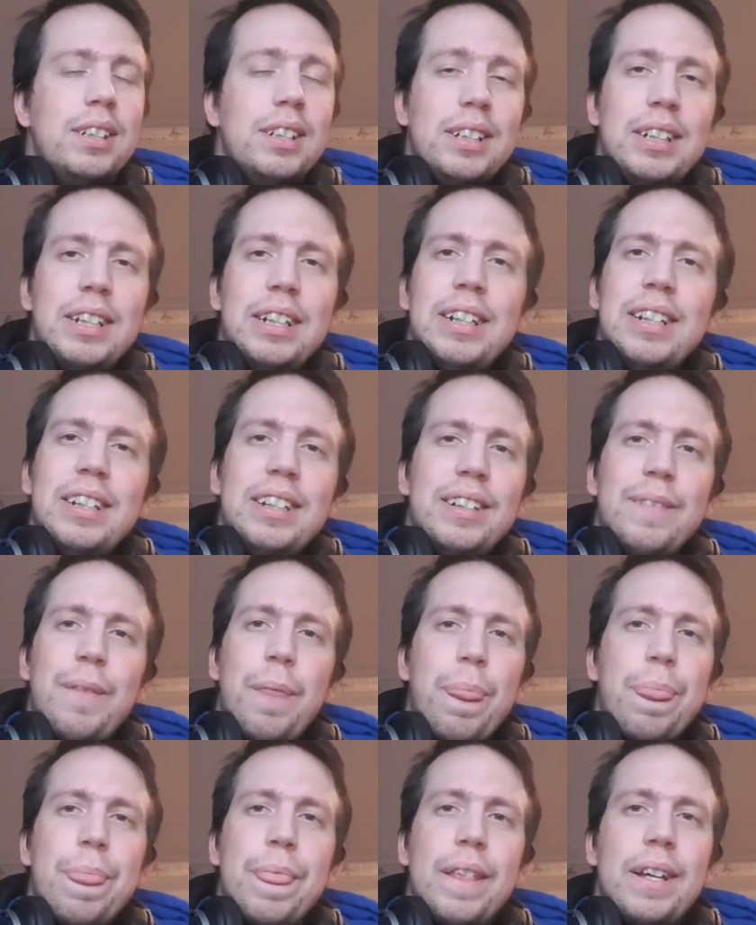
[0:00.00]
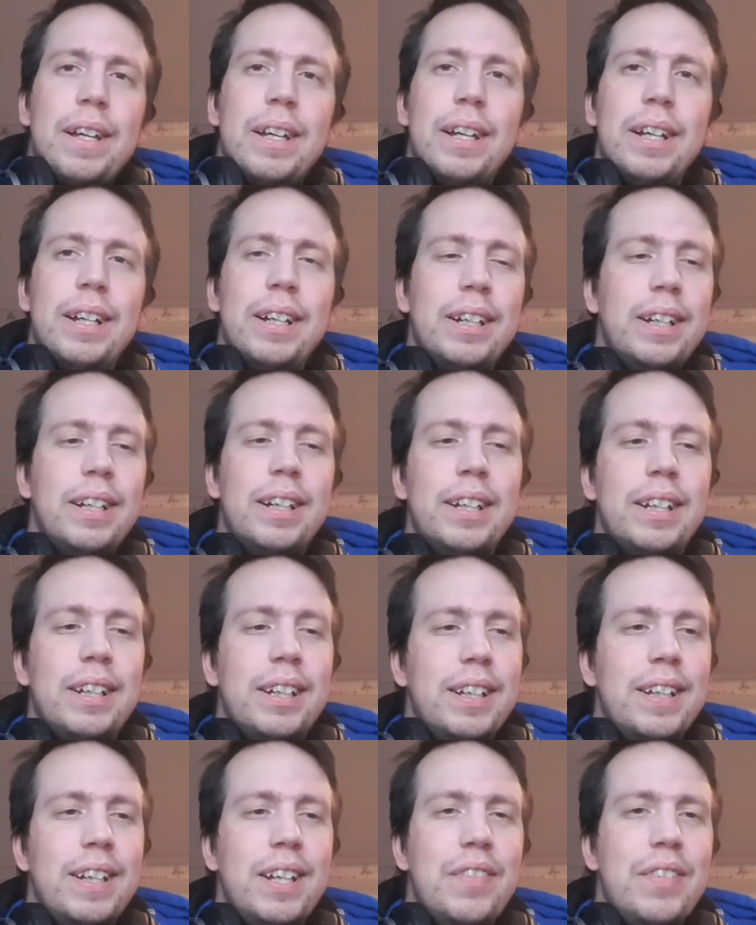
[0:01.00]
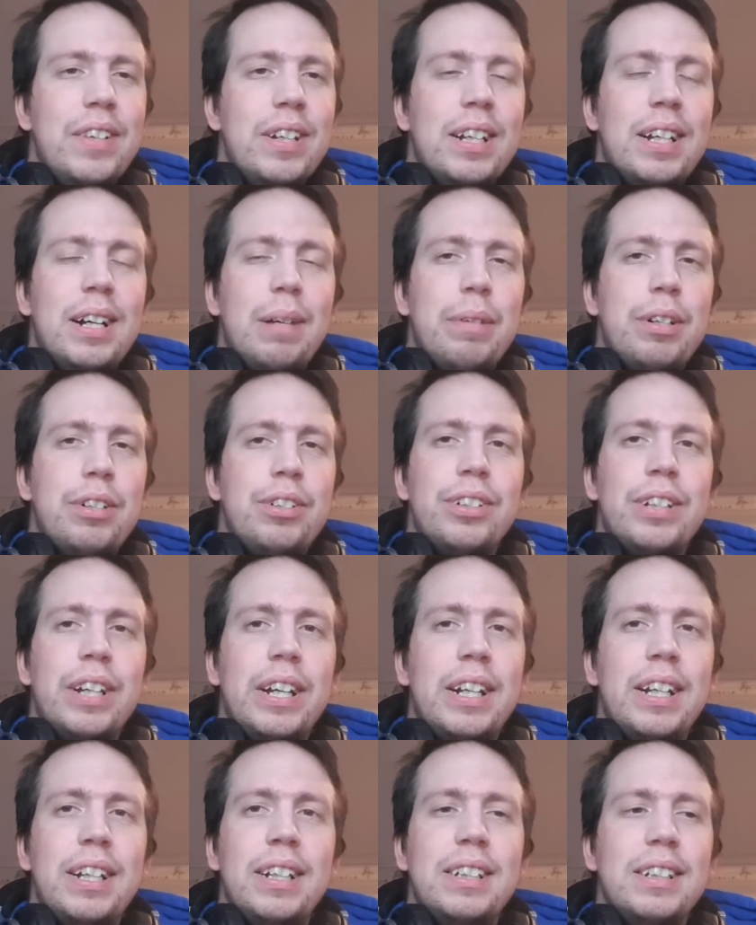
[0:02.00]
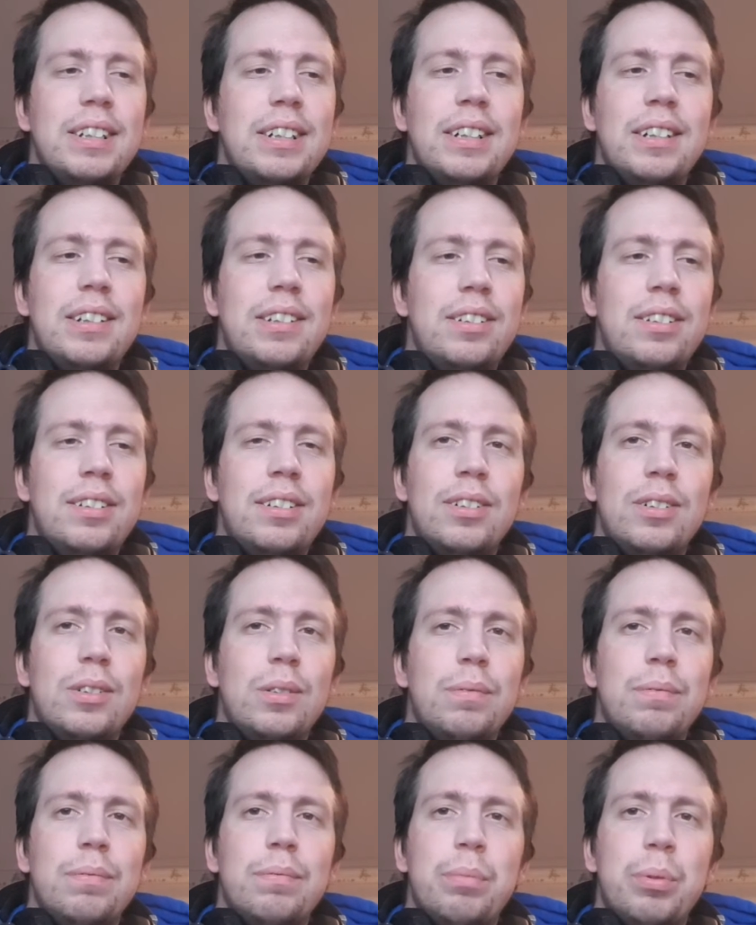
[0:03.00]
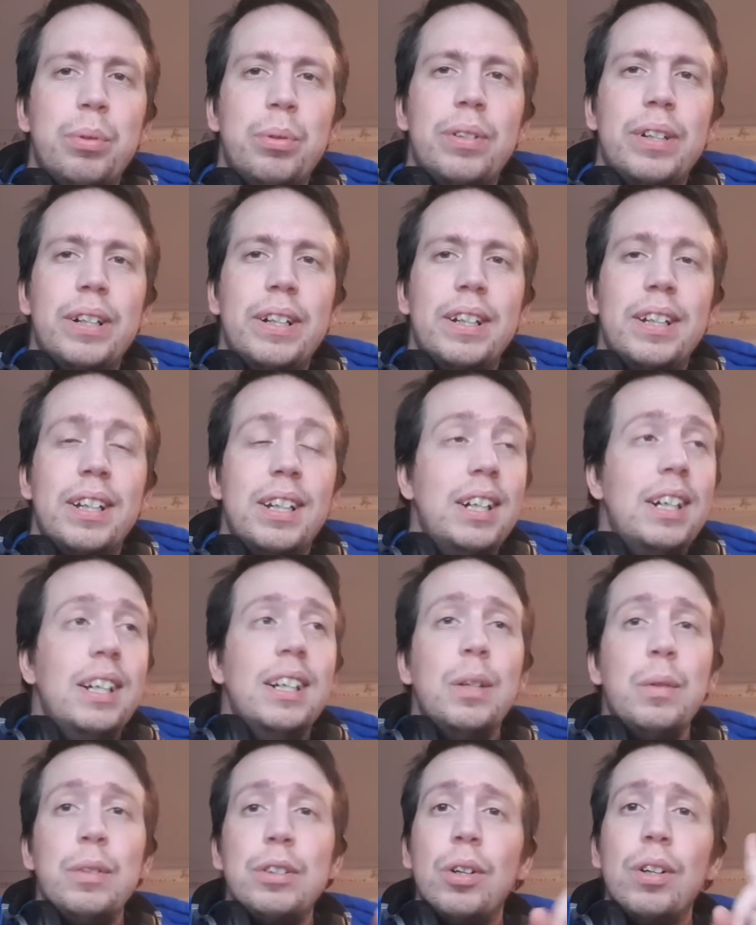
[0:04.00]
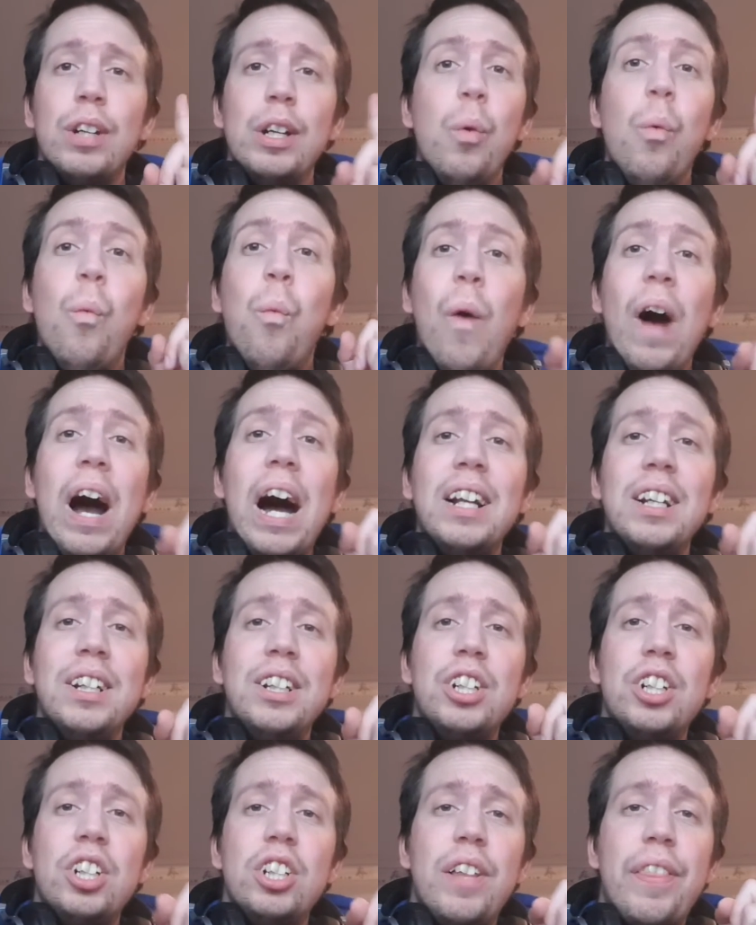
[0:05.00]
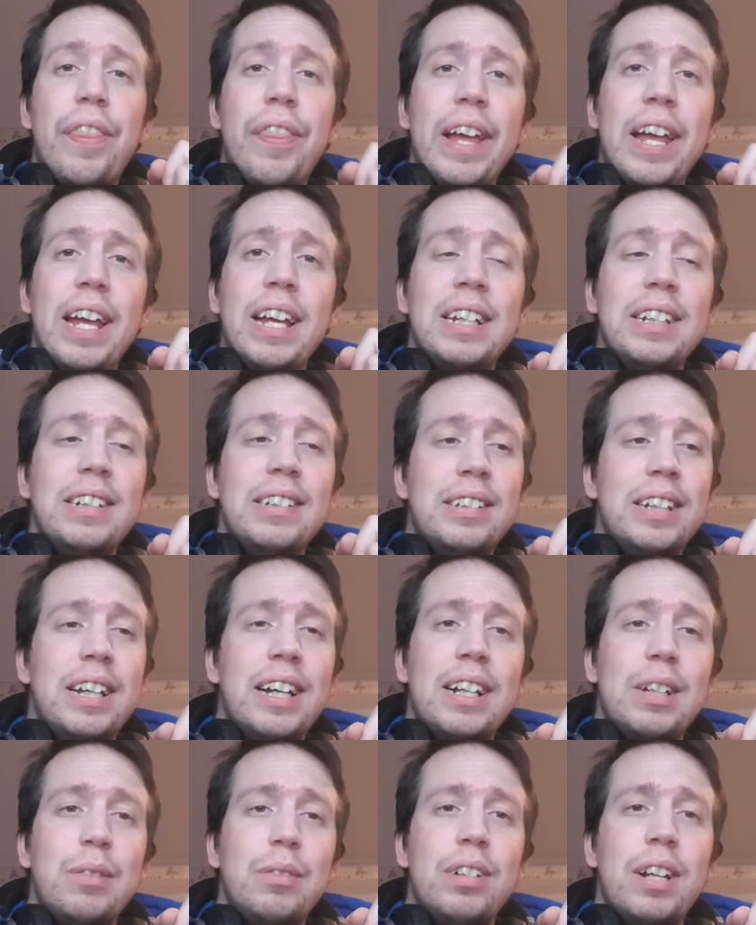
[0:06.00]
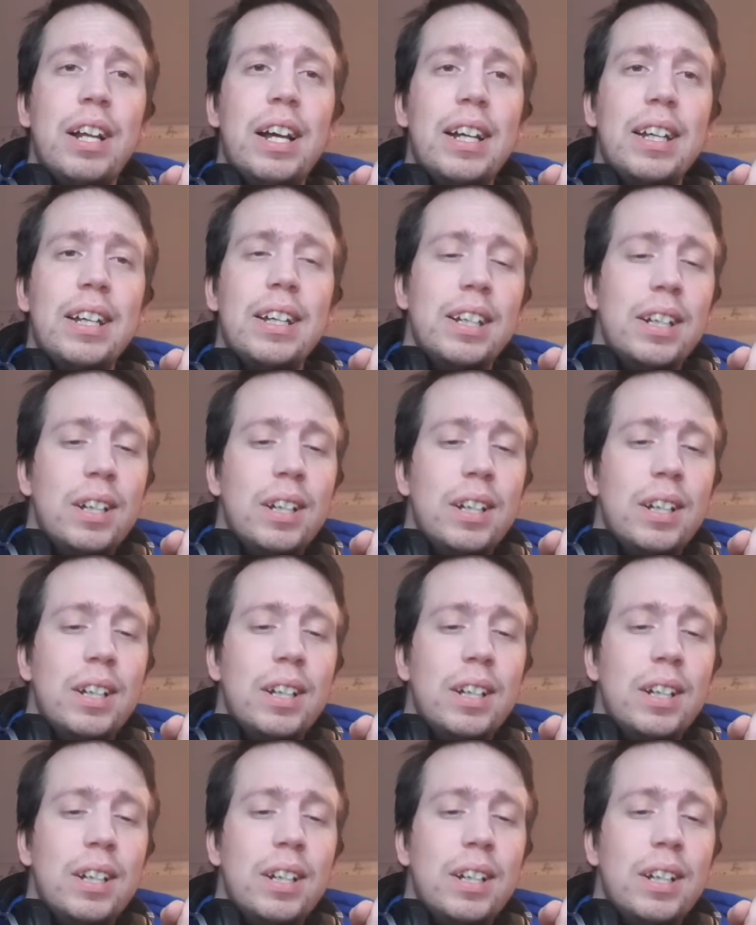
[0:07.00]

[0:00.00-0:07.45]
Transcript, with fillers: and uh, even how much you hate it, it's so boring. There was only one good thing he said. It was like